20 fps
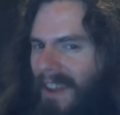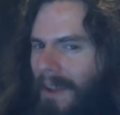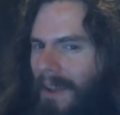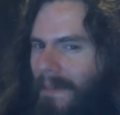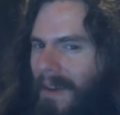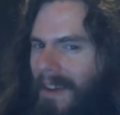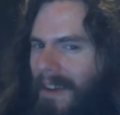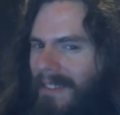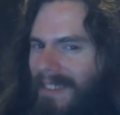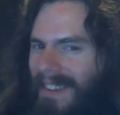
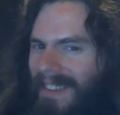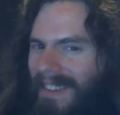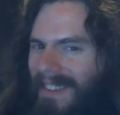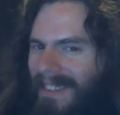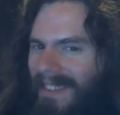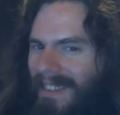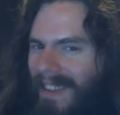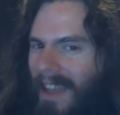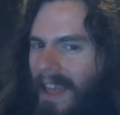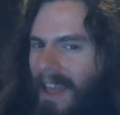about
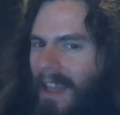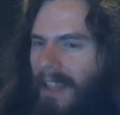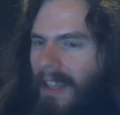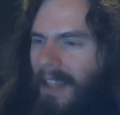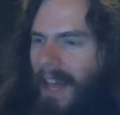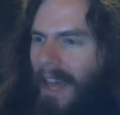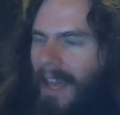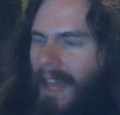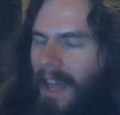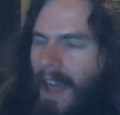this.
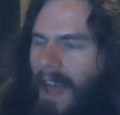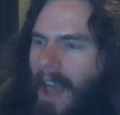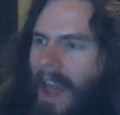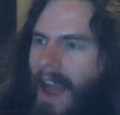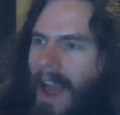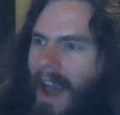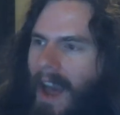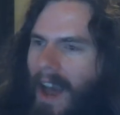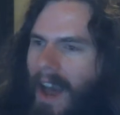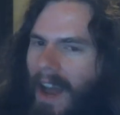Like,
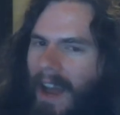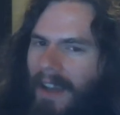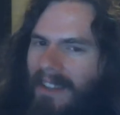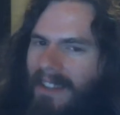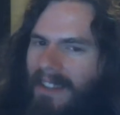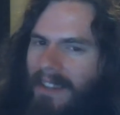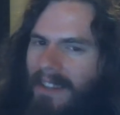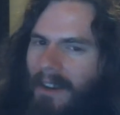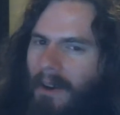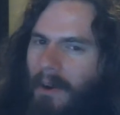I,
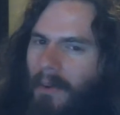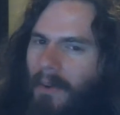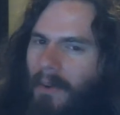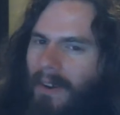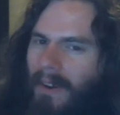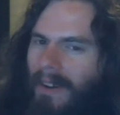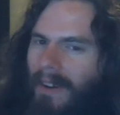you know,